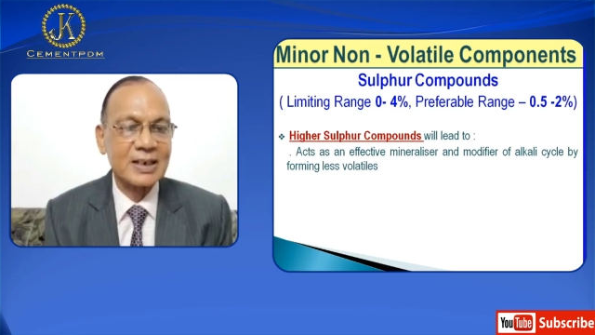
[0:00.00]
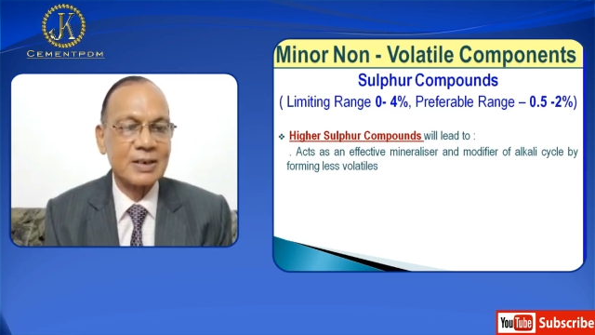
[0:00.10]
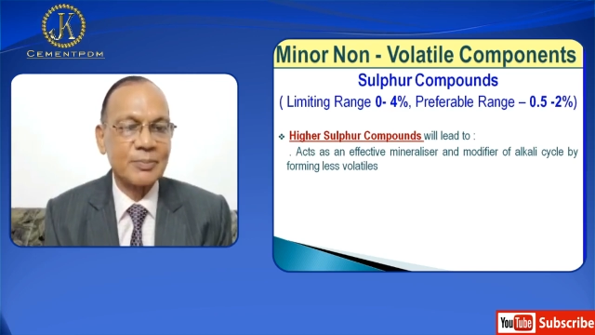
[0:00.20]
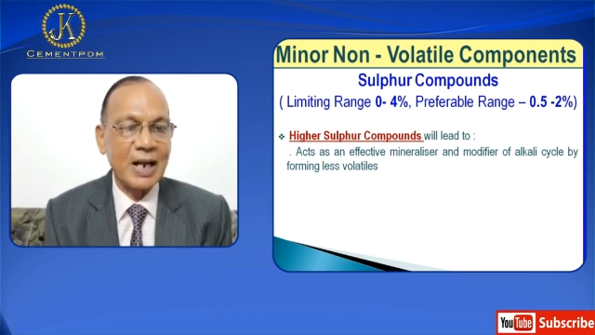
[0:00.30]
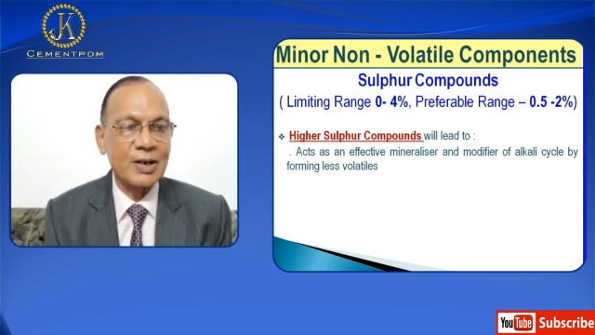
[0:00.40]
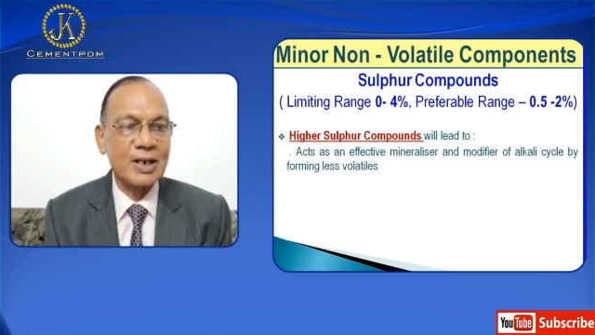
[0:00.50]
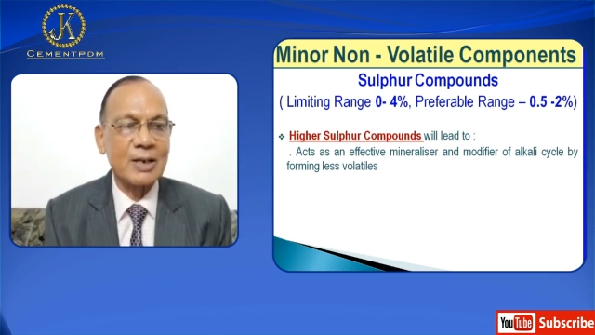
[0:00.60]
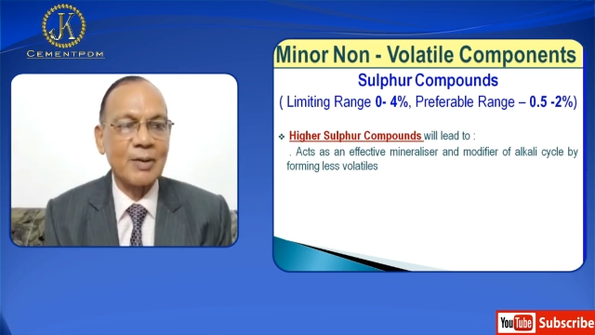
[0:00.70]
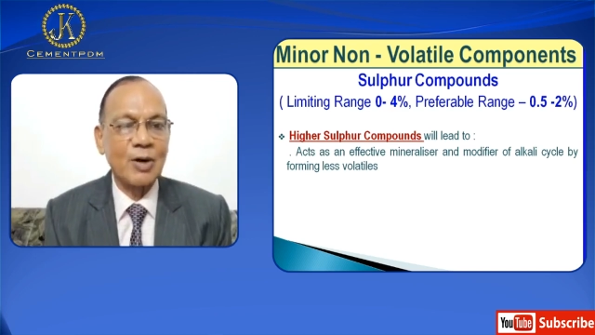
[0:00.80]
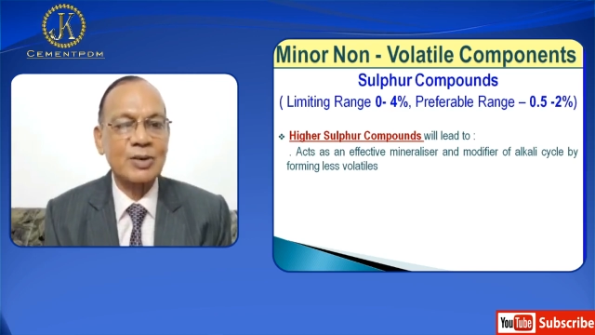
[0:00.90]
by
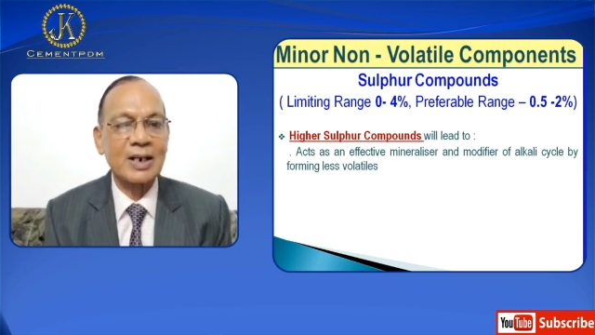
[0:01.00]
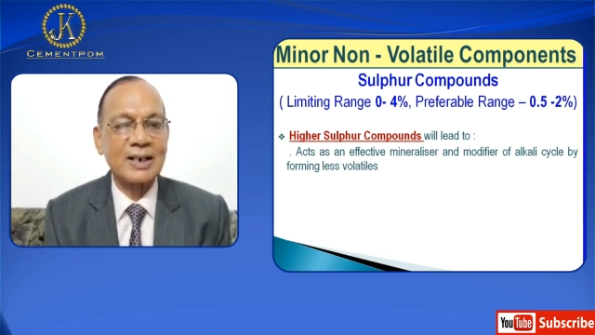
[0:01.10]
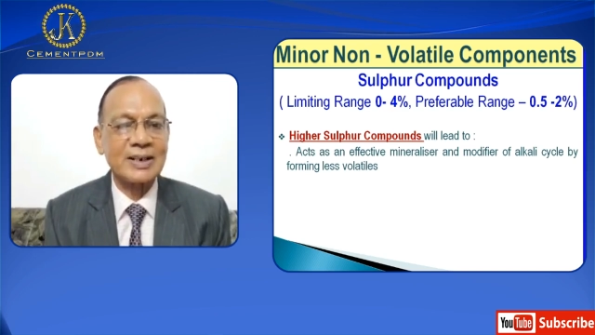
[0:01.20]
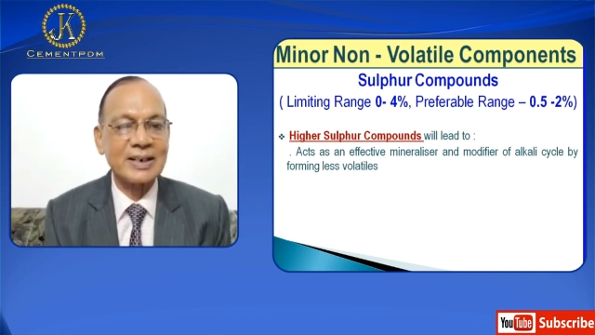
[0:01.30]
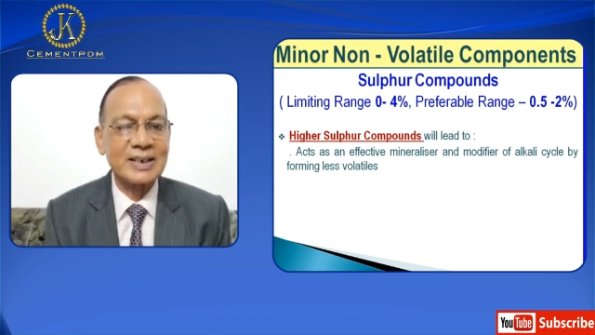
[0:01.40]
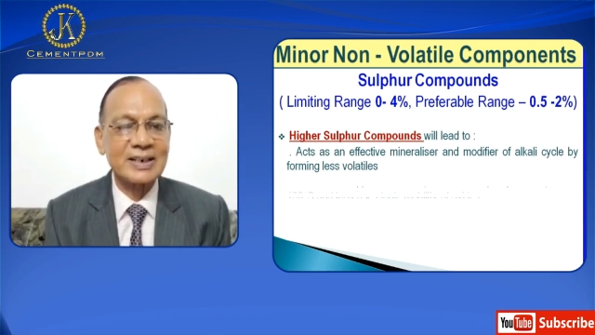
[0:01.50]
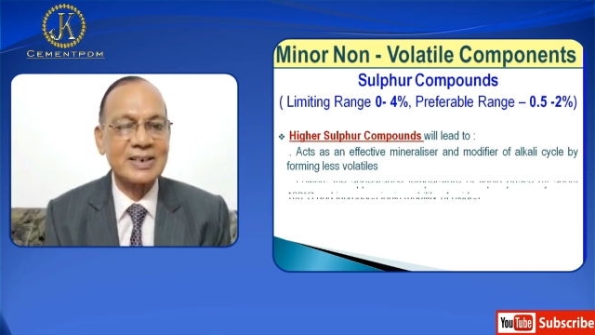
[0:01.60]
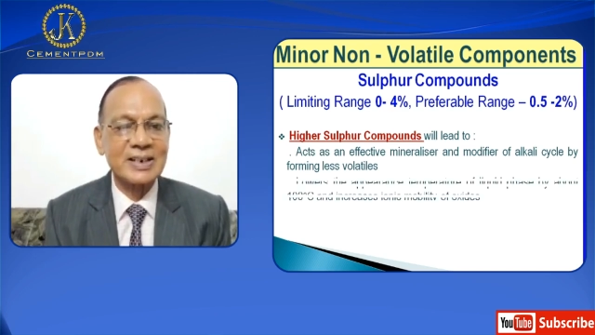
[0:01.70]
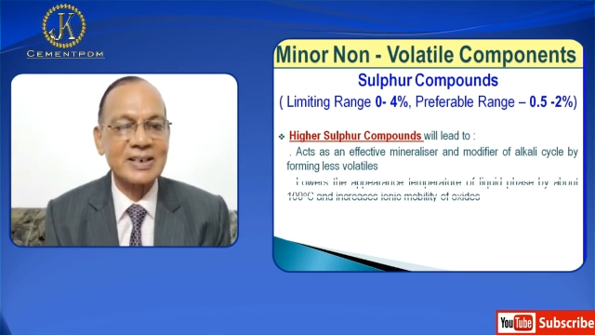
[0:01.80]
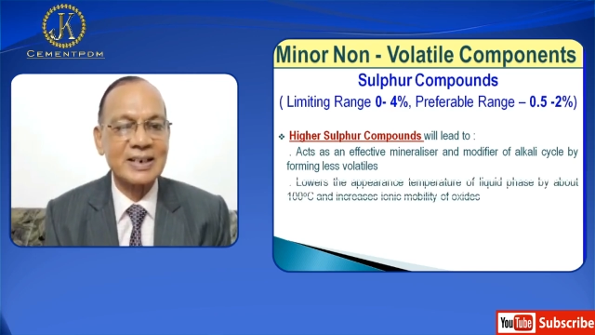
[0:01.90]
about 100 degrees
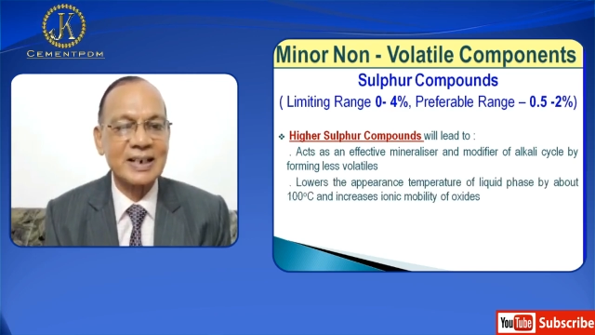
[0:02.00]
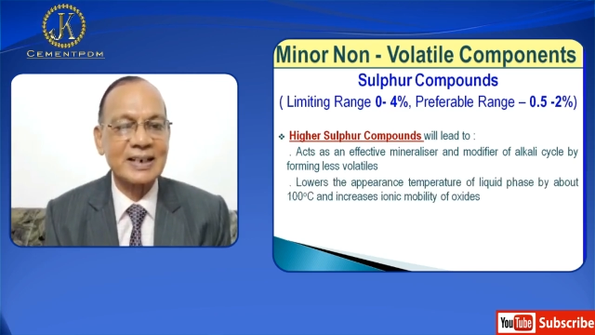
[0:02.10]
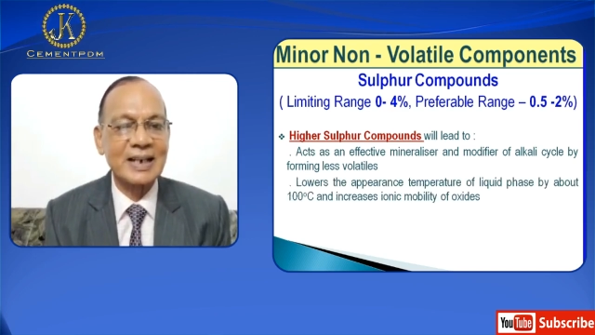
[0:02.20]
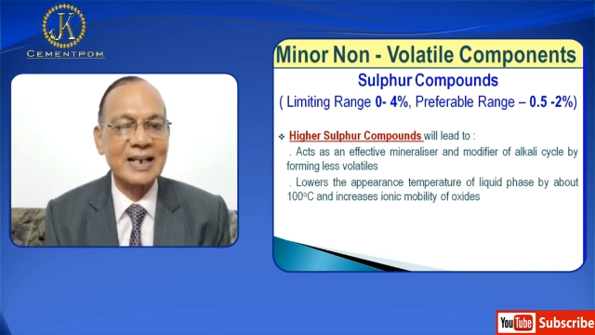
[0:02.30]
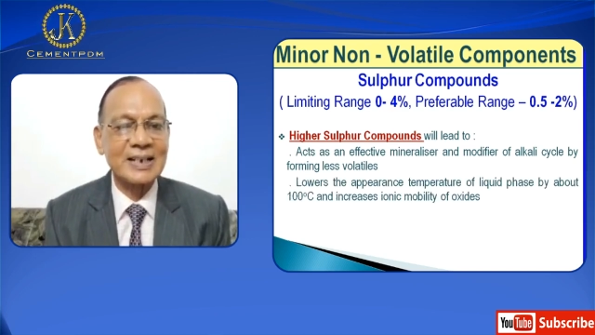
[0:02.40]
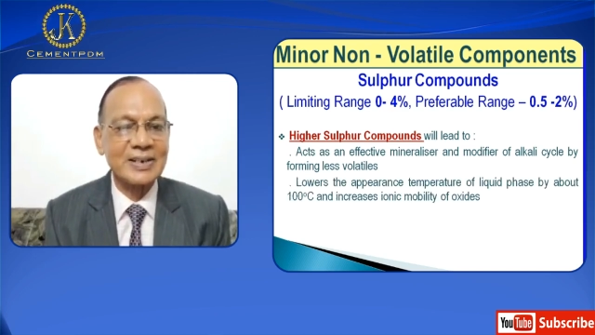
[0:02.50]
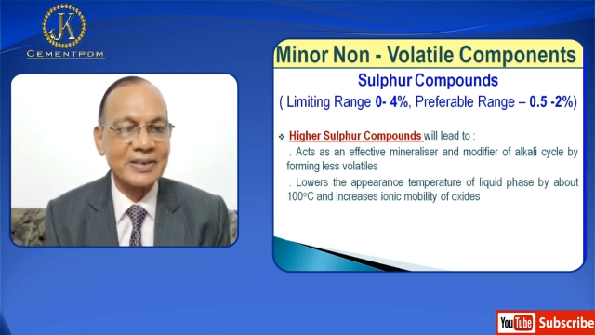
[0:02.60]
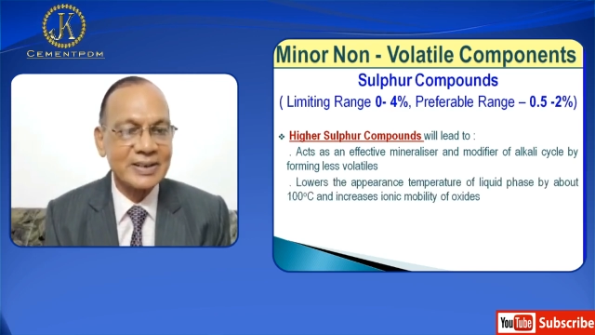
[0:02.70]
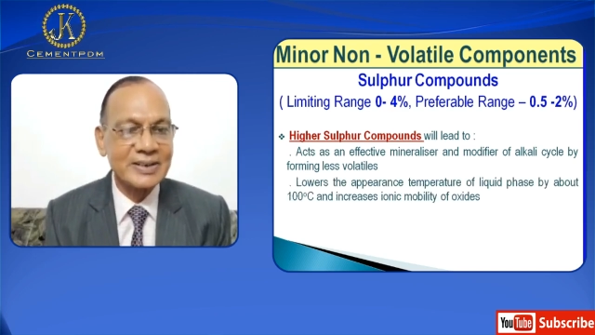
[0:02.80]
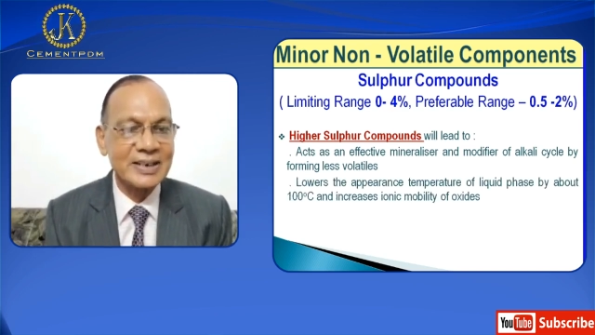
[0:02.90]
centigrade and
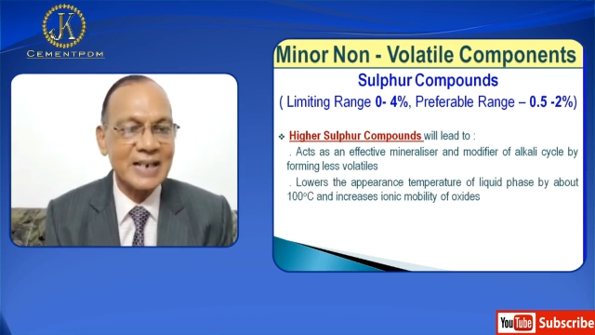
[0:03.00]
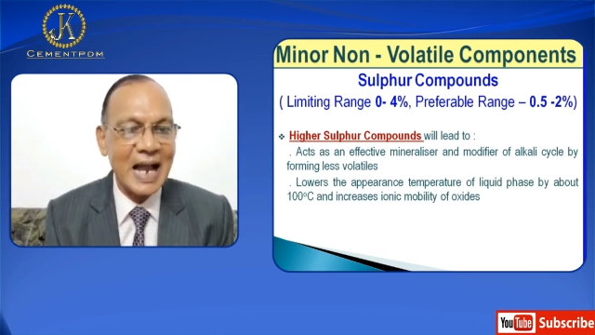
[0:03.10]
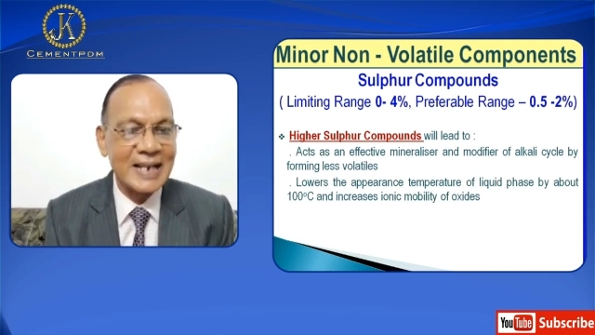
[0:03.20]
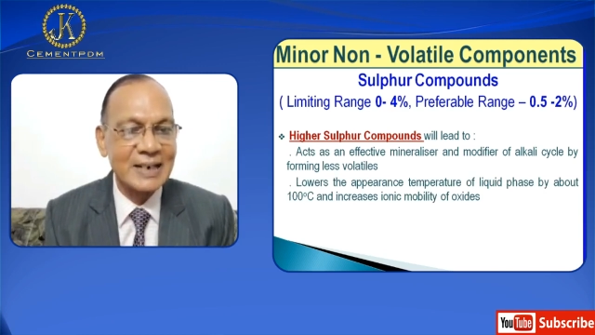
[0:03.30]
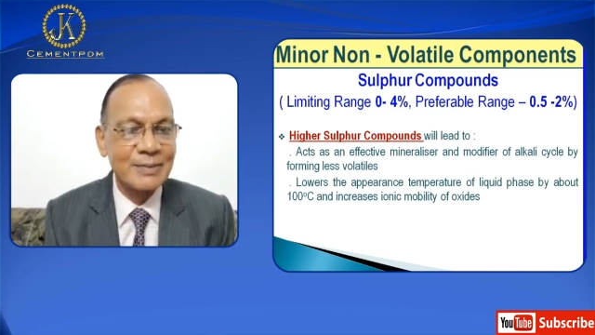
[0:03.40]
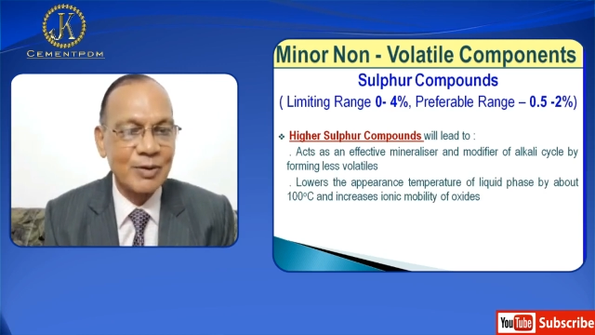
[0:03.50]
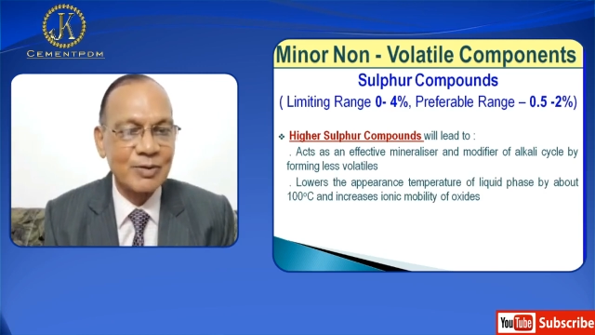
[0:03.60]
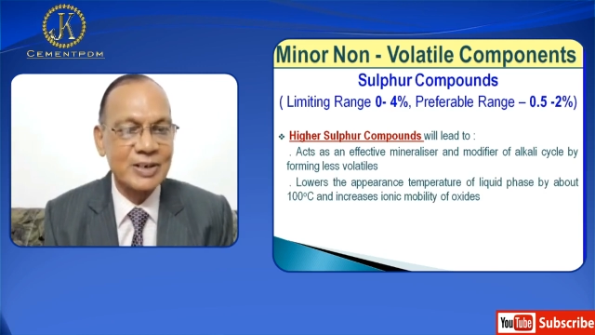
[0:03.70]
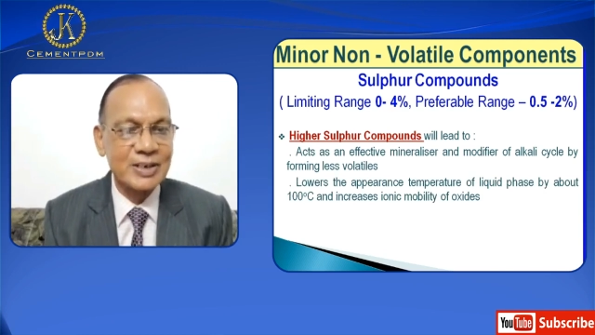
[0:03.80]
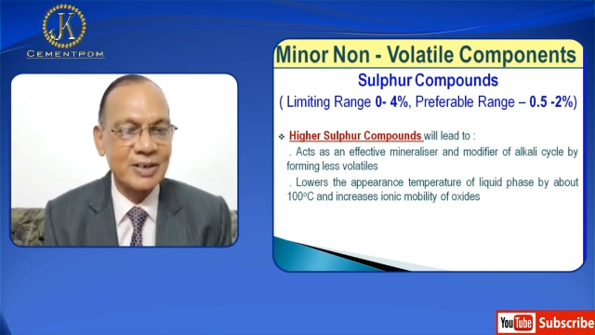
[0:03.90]
increases ionic
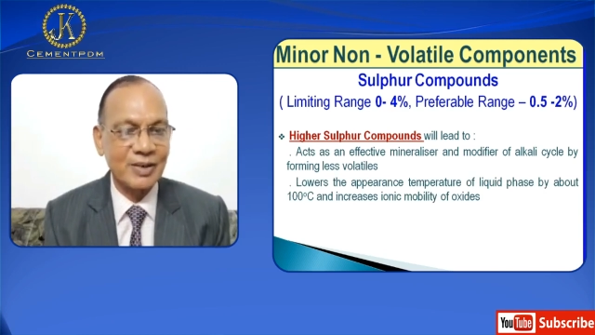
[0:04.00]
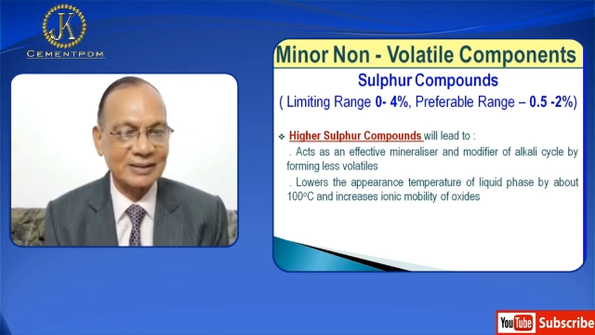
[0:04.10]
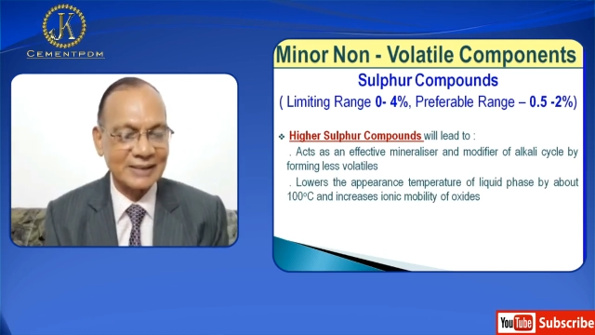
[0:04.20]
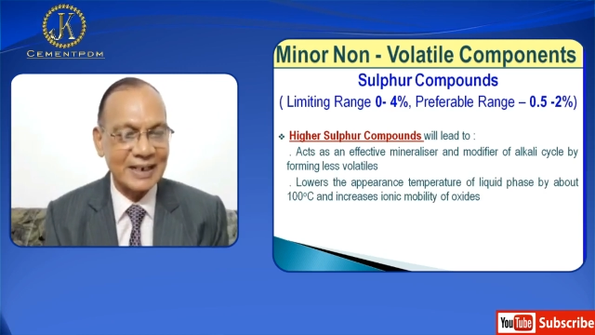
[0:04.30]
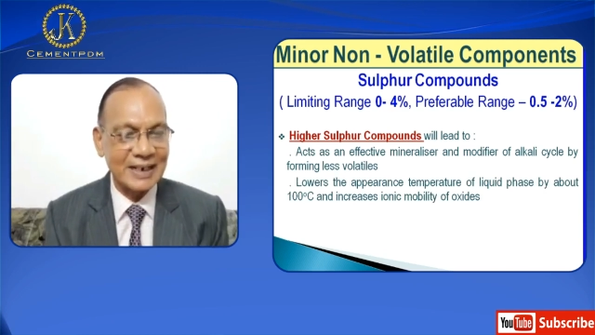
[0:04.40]
mobility of oxide,